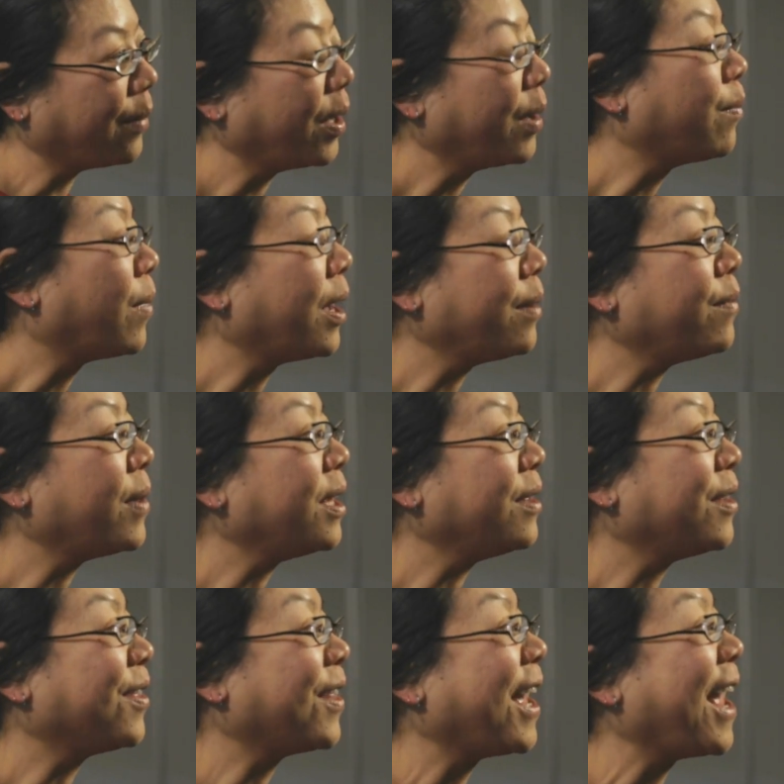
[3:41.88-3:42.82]
It might
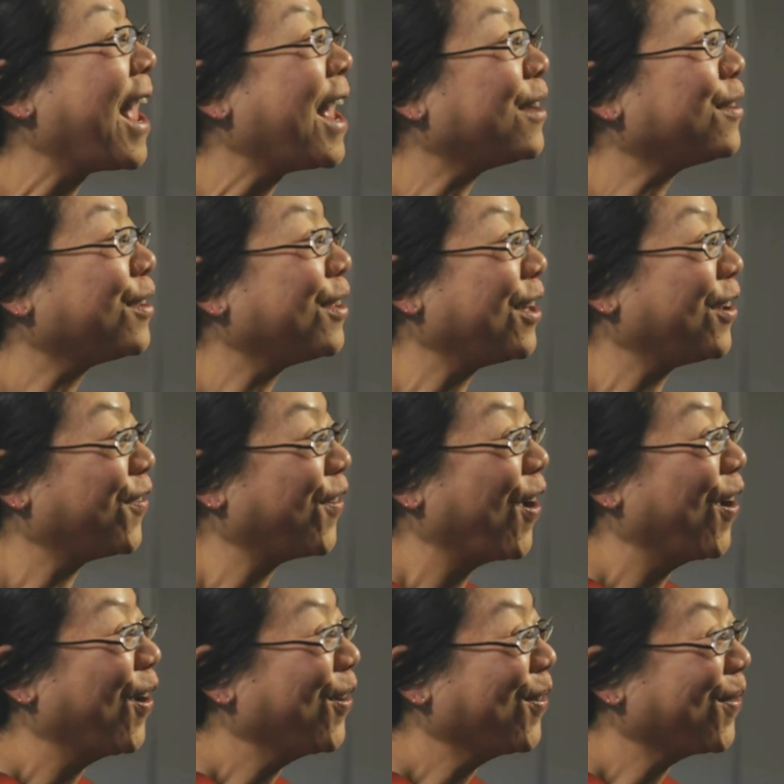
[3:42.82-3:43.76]
mean that they answer their
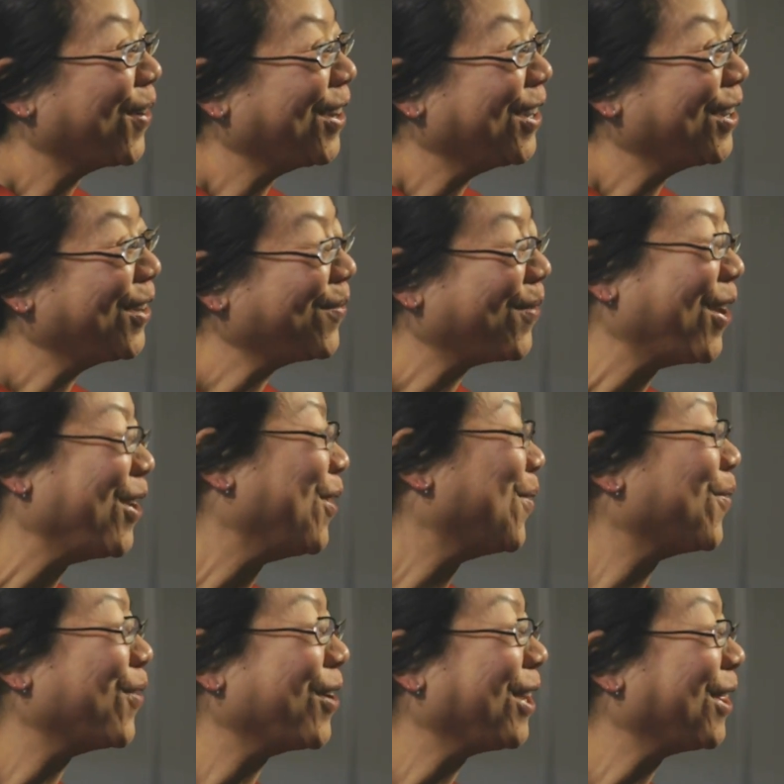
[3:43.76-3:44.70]
phone when
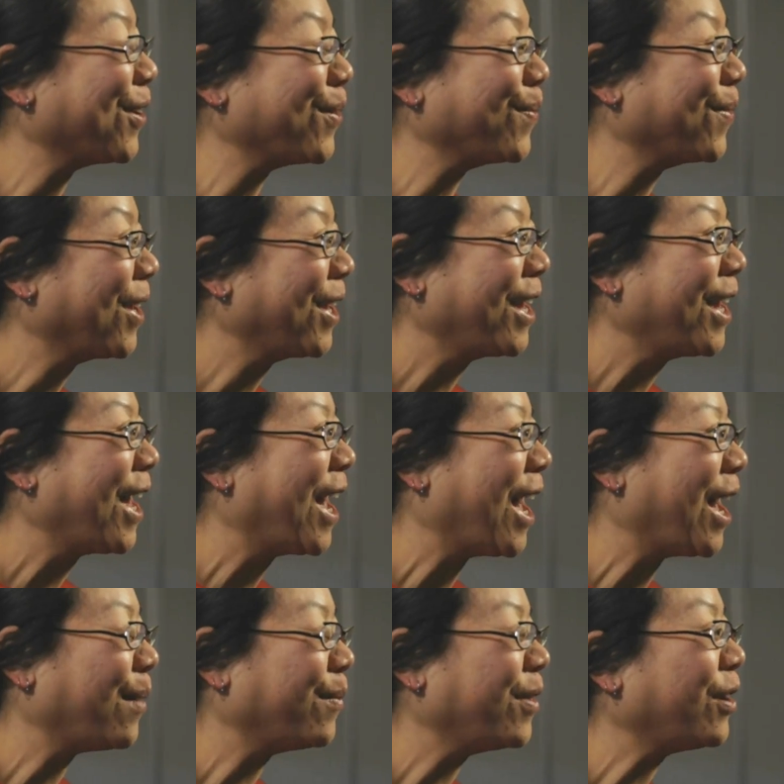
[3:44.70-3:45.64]
you ring them.
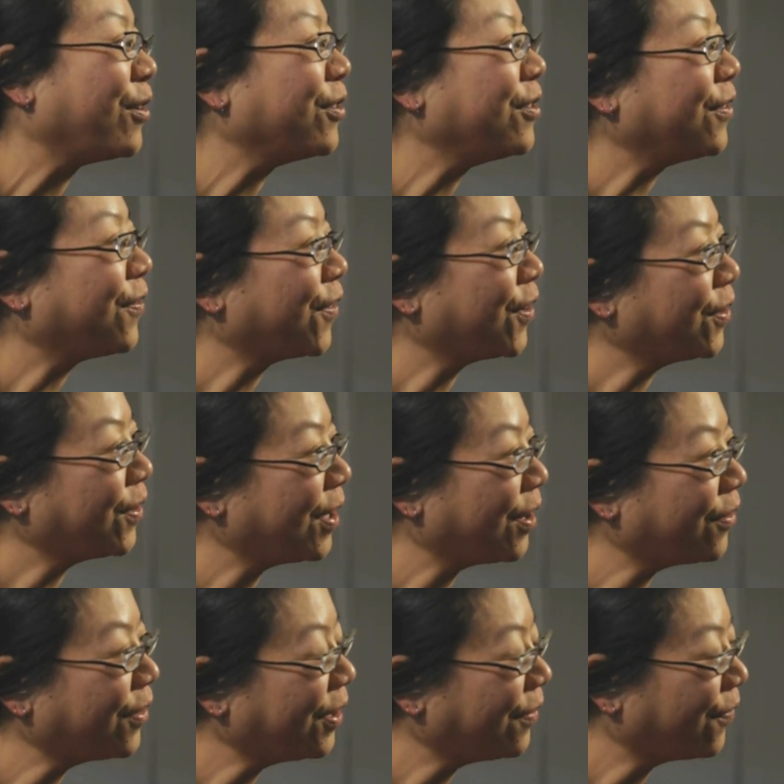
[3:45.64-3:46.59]
There are different
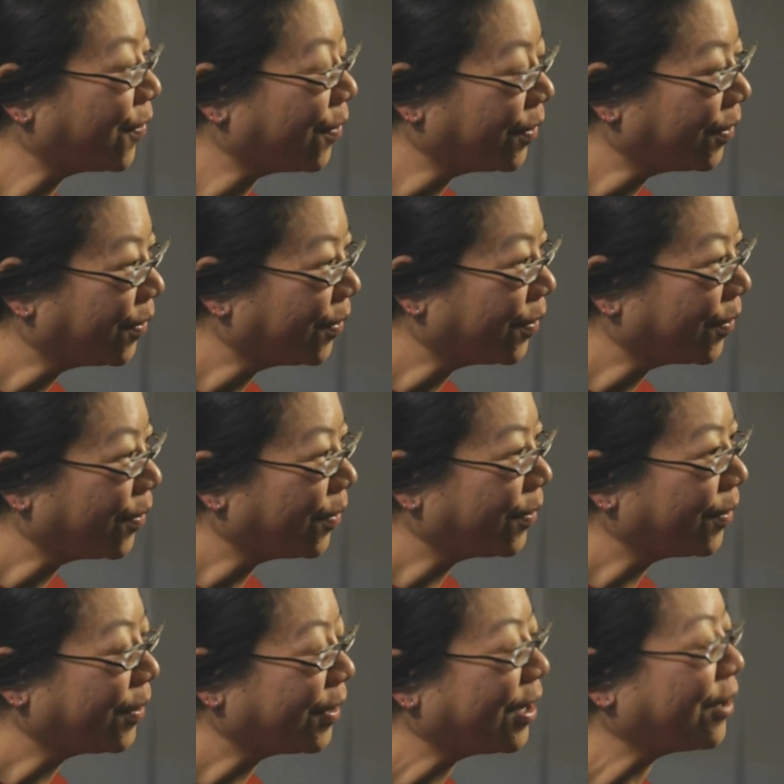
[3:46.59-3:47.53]

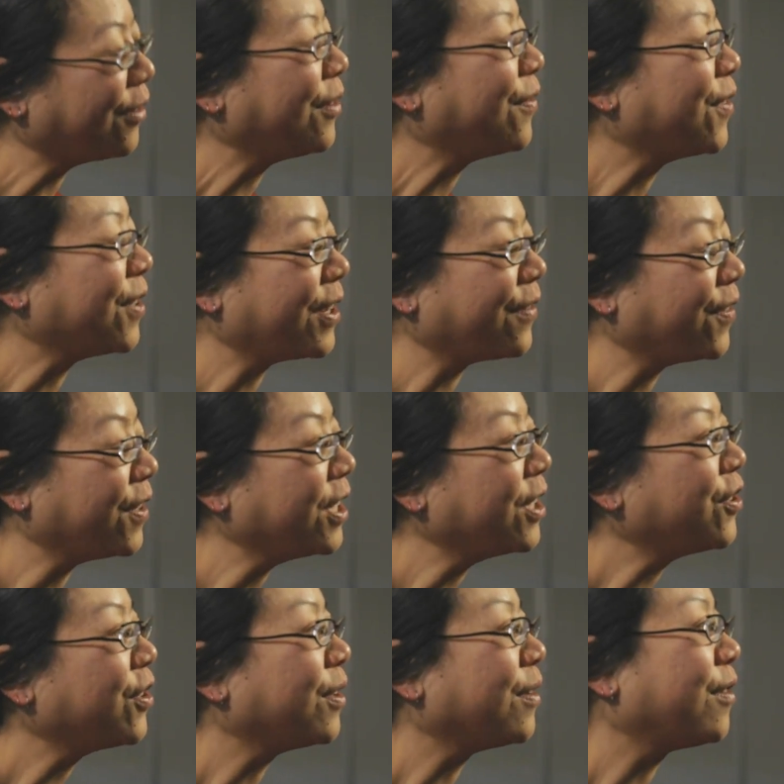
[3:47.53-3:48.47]

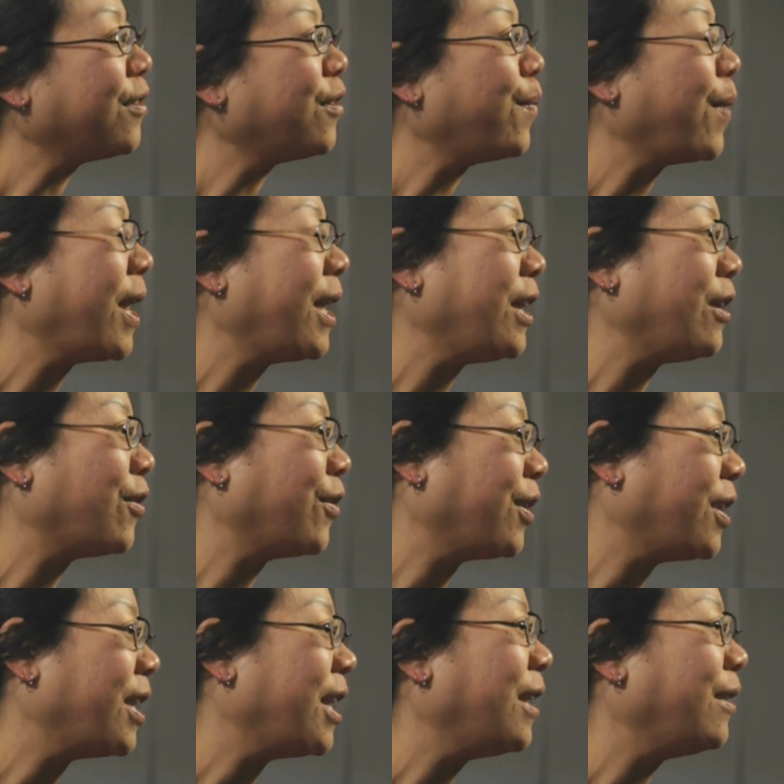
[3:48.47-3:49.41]
definitions depending on
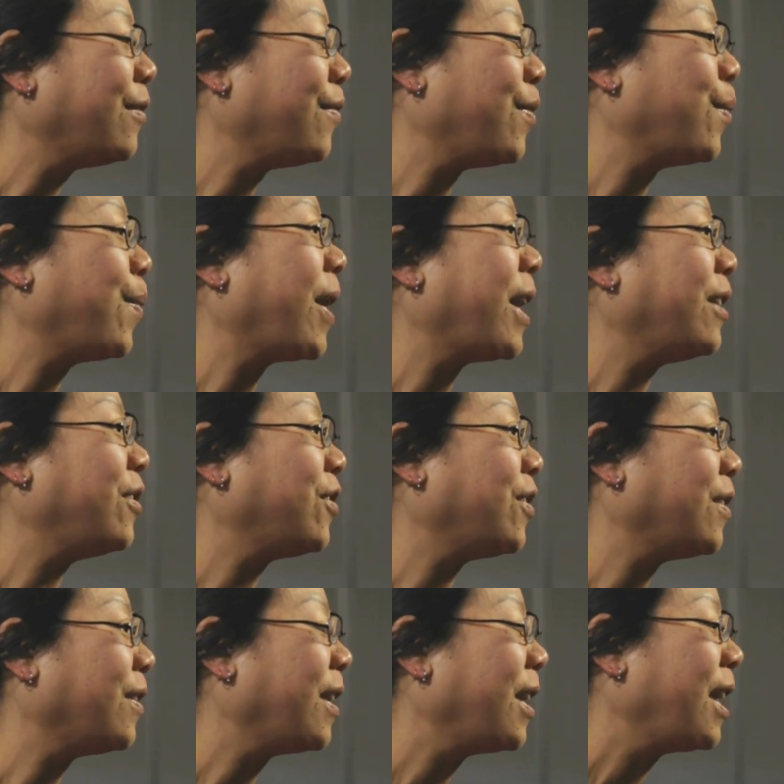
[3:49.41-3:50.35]
the needs of the
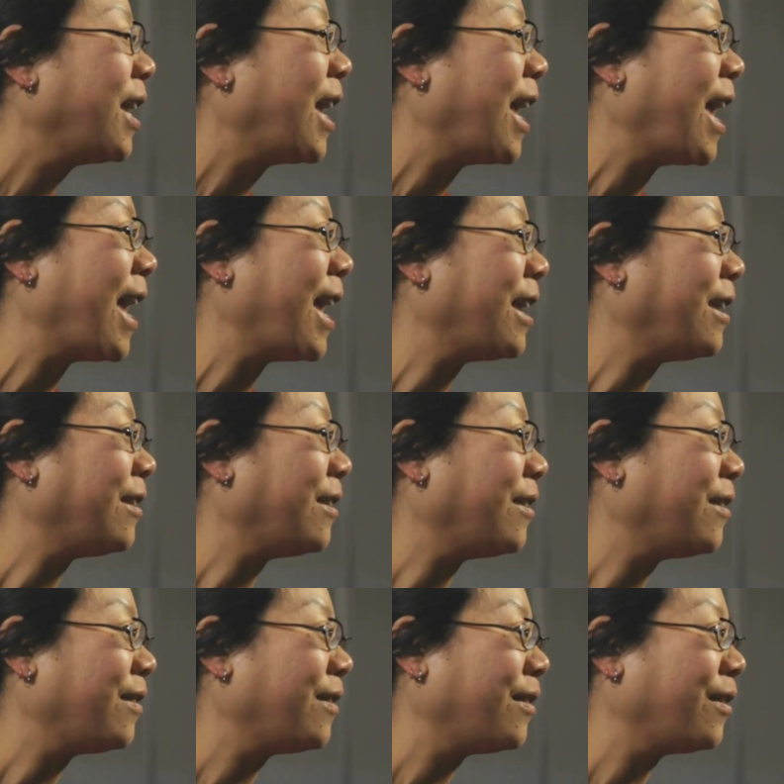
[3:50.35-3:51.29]
patient
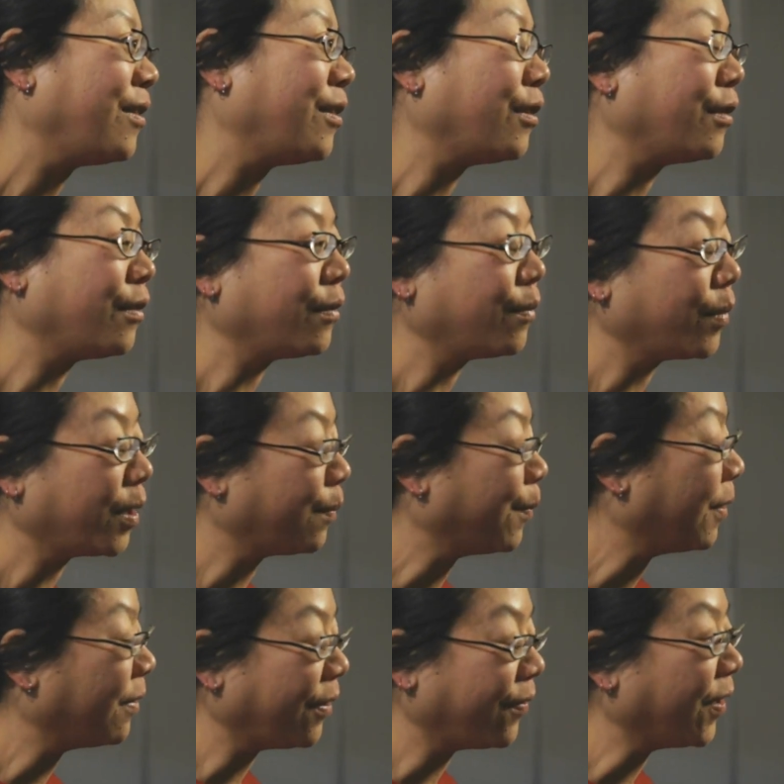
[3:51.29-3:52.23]
and the
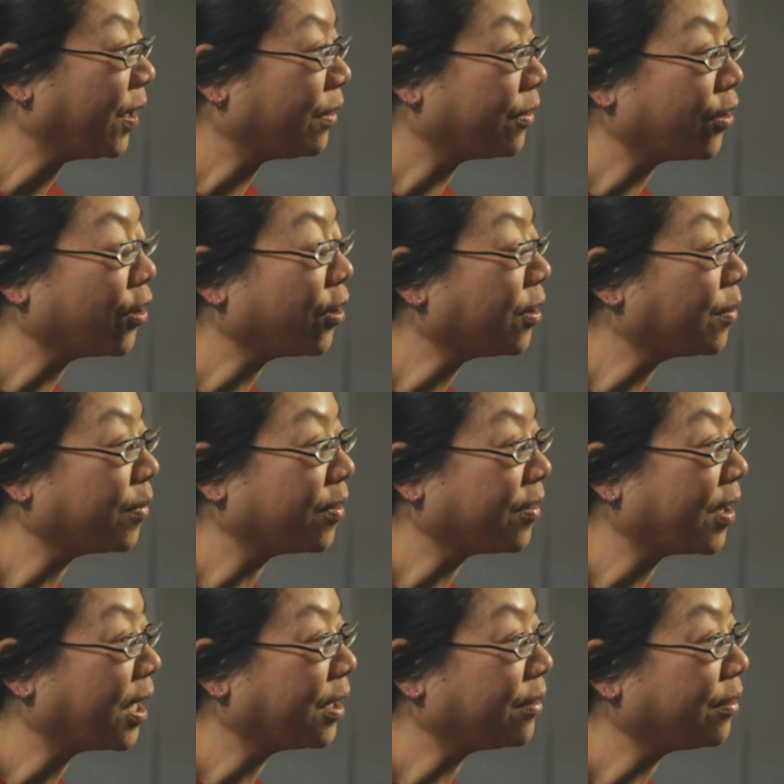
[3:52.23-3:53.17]
specific
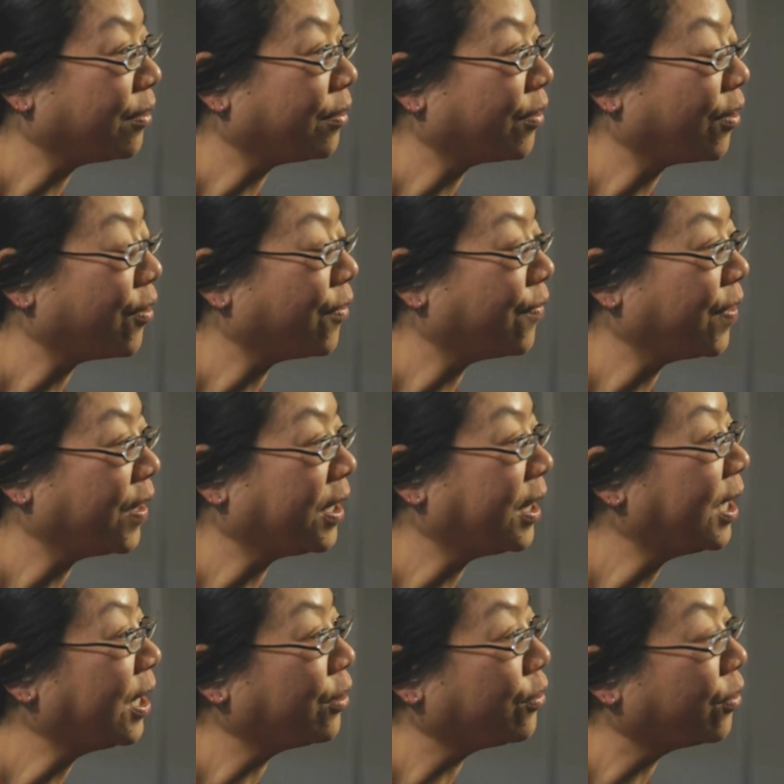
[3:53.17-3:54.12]
circumstances of the
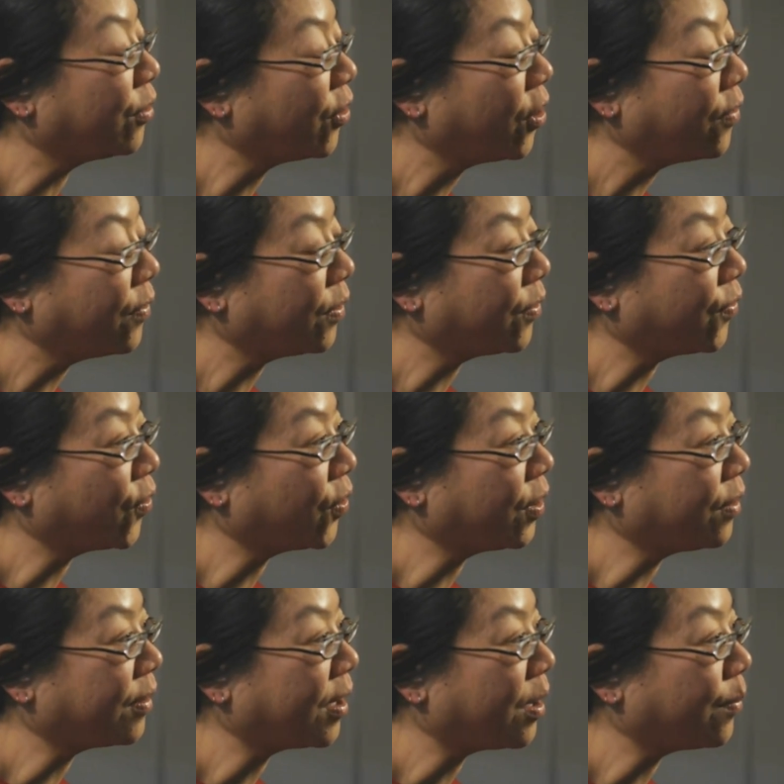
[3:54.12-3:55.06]
clinical service, for
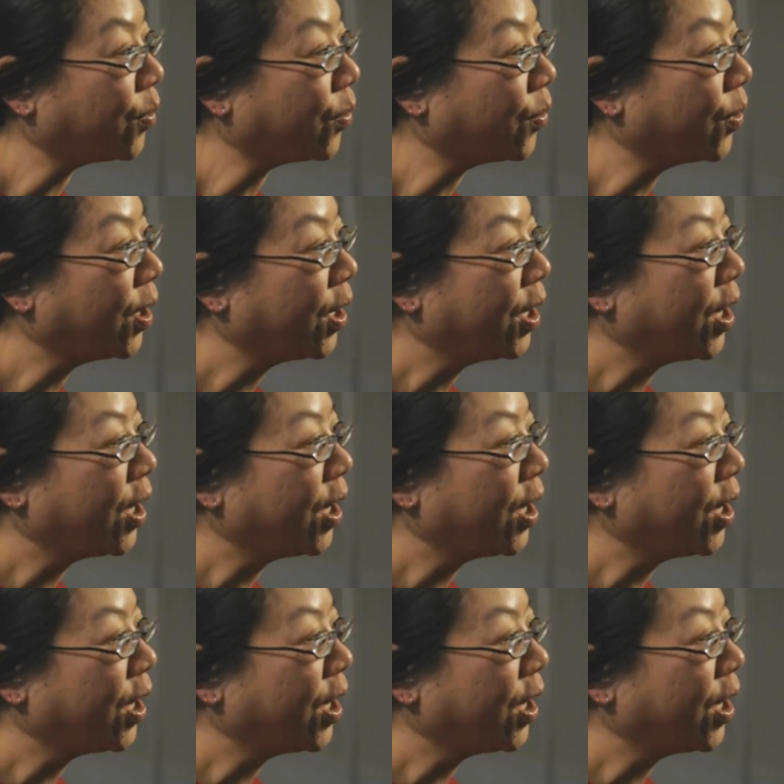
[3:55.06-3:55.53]
example.